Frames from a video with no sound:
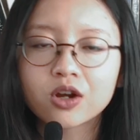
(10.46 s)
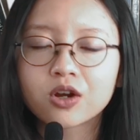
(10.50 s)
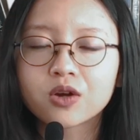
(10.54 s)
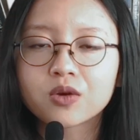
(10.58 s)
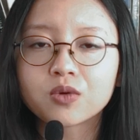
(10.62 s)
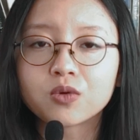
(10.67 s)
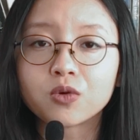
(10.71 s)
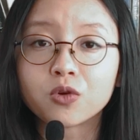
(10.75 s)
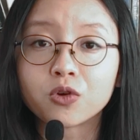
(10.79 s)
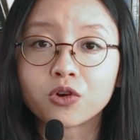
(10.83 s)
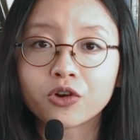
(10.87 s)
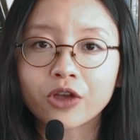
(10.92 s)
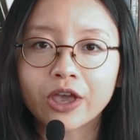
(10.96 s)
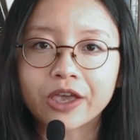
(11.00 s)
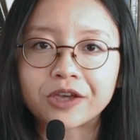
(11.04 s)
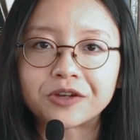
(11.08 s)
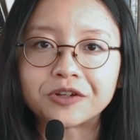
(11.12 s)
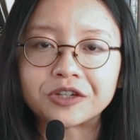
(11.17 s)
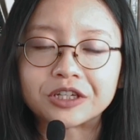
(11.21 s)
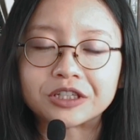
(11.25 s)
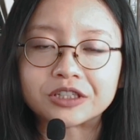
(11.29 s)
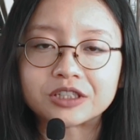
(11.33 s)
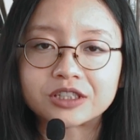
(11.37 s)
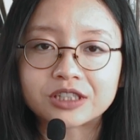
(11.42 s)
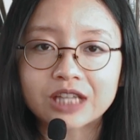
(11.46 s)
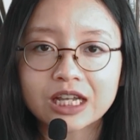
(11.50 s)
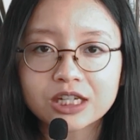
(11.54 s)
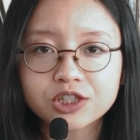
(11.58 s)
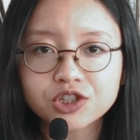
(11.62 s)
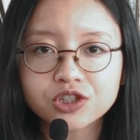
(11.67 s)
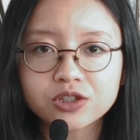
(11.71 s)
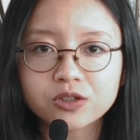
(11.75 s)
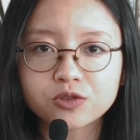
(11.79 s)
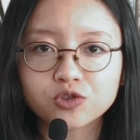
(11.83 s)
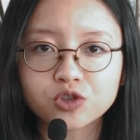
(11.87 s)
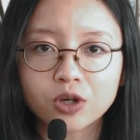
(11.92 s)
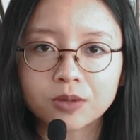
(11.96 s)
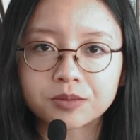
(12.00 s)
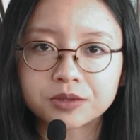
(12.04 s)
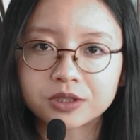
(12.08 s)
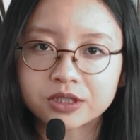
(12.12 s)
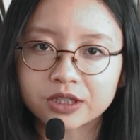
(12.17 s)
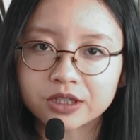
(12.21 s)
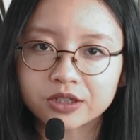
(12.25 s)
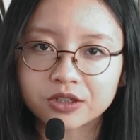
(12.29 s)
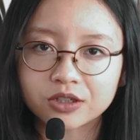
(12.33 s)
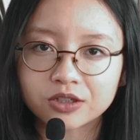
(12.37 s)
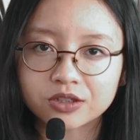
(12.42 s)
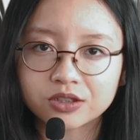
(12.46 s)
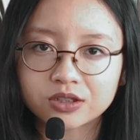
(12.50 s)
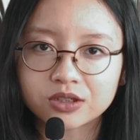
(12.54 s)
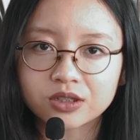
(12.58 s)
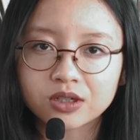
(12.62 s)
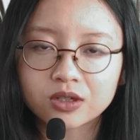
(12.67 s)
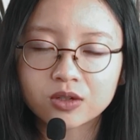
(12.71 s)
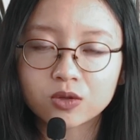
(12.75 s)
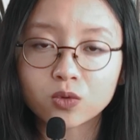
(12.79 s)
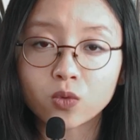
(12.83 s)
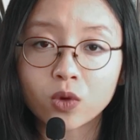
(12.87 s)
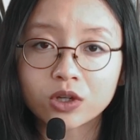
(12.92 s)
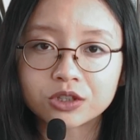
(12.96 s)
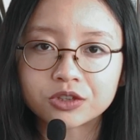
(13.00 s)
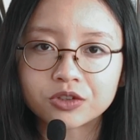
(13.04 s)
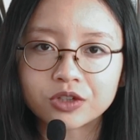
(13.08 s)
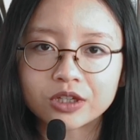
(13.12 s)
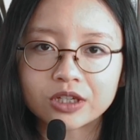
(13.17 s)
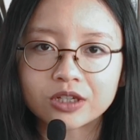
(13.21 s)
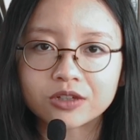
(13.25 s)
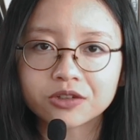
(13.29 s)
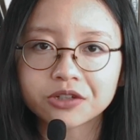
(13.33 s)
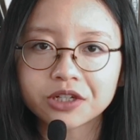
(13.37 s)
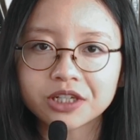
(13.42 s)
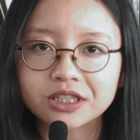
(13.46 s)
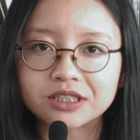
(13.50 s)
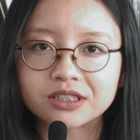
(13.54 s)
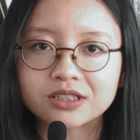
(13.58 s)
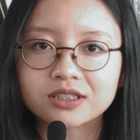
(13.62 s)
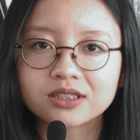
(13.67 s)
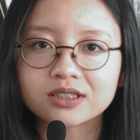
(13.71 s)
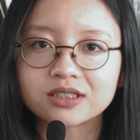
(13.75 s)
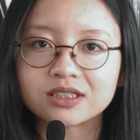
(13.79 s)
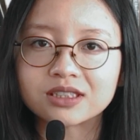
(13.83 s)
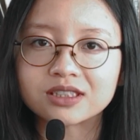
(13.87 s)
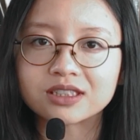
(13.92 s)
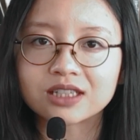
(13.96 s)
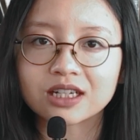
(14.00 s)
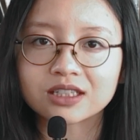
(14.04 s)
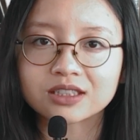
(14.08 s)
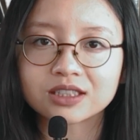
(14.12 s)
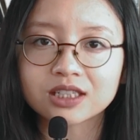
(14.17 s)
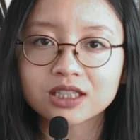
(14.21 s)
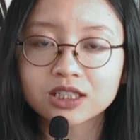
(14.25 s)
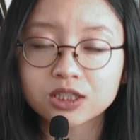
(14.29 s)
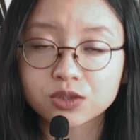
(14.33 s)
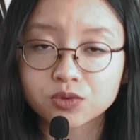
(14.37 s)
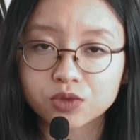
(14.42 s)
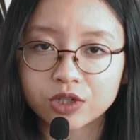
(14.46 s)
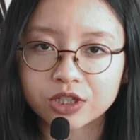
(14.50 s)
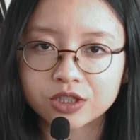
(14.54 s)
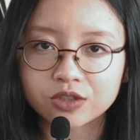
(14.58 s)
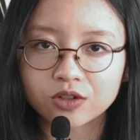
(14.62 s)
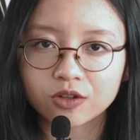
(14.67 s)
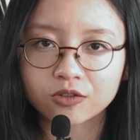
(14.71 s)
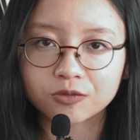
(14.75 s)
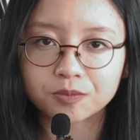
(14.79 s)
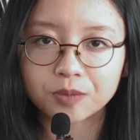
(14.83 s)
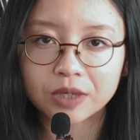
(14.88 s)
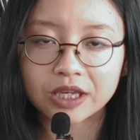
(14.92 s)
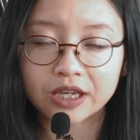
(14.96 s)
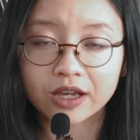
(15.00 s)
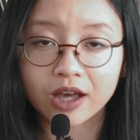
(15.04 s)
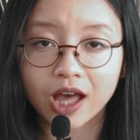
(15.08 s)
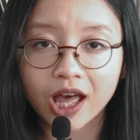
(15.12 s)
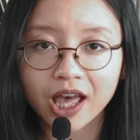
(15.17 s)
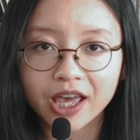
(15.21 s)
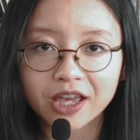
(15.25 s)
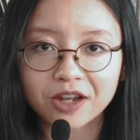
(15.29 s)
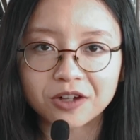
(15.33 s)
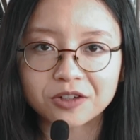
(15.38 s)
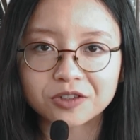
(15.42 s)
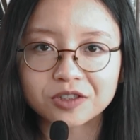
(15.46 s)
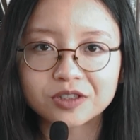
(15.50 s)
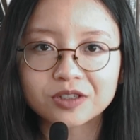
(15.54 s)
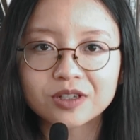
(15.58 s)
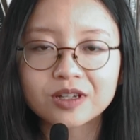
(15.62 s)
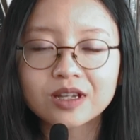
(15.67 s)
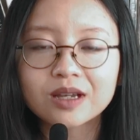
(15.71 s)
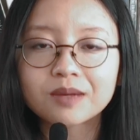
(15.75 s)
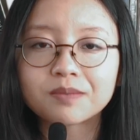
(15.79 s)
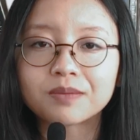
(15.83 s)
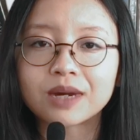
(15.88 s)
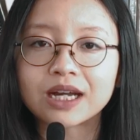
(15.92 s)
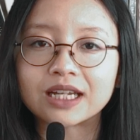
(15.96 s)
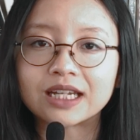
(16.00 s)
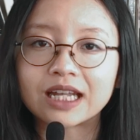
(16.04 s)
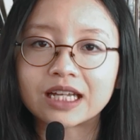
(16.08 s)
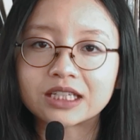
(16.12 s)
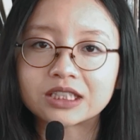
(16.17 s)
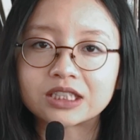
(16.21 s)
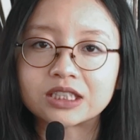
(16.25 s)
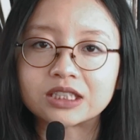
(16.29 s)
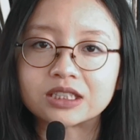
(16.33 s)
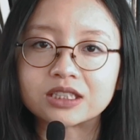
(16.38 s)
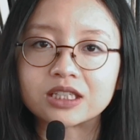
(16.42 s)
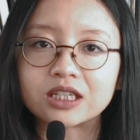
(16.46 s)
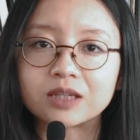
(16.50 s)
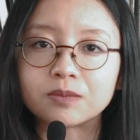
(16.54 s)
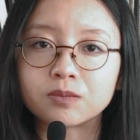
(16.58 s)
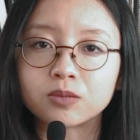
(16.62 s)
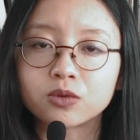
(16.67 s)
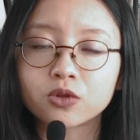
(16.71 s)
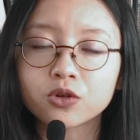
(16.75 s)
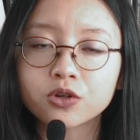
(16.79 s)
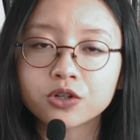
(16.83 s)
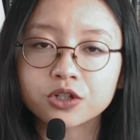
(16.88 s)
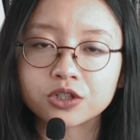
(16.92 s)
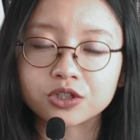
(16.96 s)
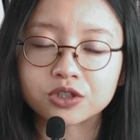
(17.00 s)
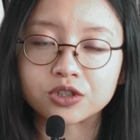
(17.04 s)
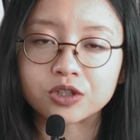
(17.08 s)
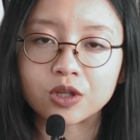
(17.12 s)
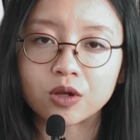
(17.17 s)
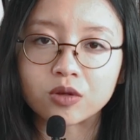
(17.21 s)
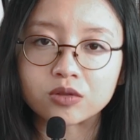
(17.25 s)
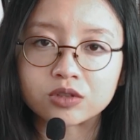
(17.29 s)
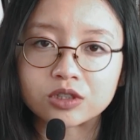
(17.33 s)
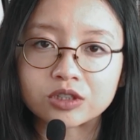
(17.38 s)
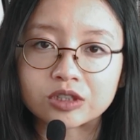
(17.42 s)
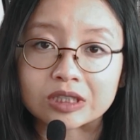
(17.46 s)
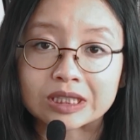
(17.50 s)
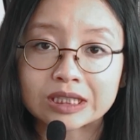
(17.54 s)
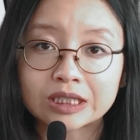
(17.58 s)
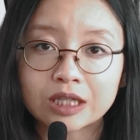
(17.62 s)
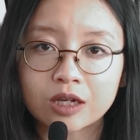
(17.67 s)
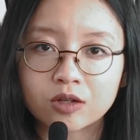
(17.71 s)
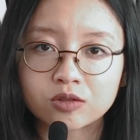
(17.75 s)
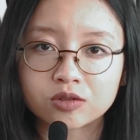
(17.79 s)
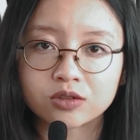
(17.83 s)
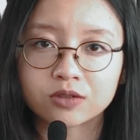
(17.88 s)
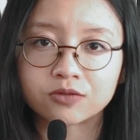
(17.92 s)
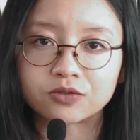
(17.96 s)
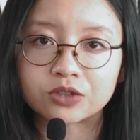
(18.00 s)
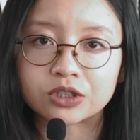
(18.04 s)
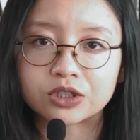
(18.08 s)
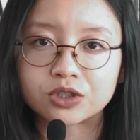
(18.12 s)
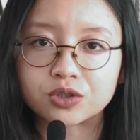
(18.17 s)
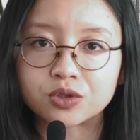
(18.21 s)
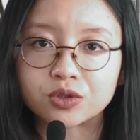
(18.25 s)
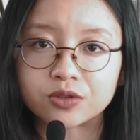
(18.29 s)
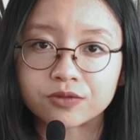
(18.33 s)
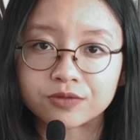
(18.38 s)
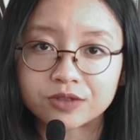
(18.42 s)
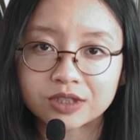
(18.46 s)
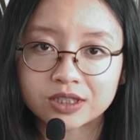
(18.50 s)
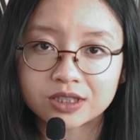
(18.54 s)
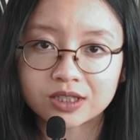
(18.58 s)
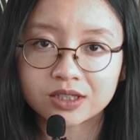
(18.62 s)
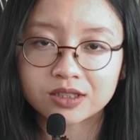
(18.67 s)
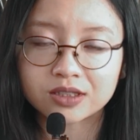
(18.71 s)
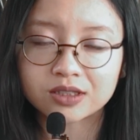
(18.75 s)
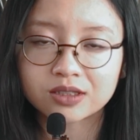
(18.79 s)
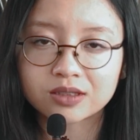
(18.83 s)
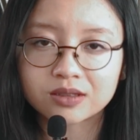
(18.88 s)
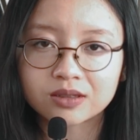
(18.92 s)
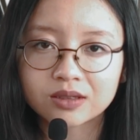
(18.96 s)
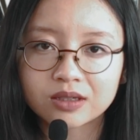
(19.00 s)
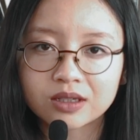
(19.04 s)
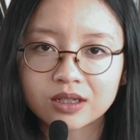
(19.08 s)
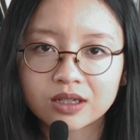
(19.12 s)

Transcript: Or are you international job seekers who want to increase the success rate of being hired by letting the employers know the details of these two visas?